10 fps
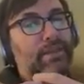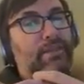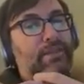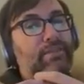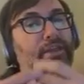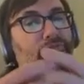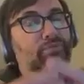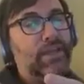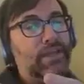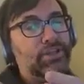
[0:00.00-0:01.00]
their
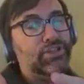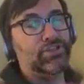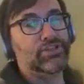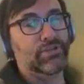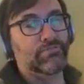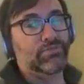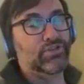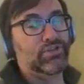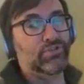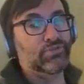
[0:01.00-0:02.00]
relationship
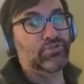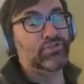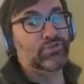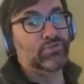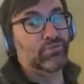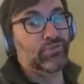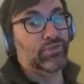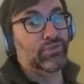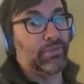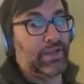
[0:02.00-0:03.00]
to the
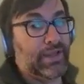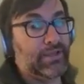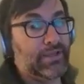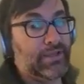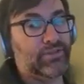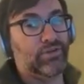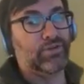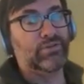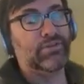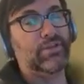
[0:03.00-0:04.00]
planet and to
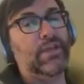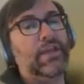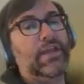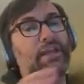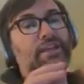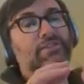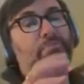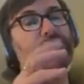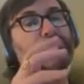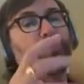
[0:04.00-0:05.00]
Earth is
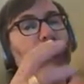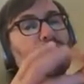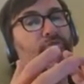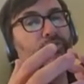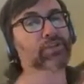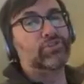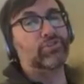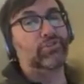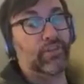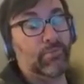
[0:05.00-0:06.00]
much more reverential
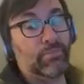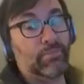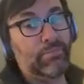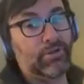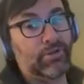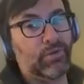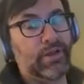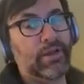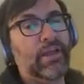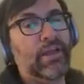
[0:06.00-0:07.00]
than the biblical one
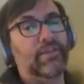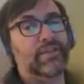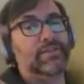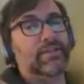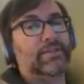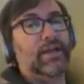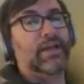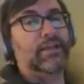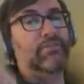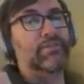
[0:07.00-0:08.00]
that says God
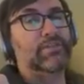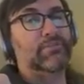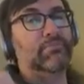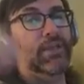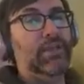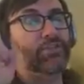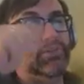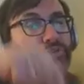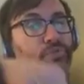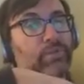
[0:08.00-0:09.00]
gave it to me to do
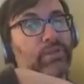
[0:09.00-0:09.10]
with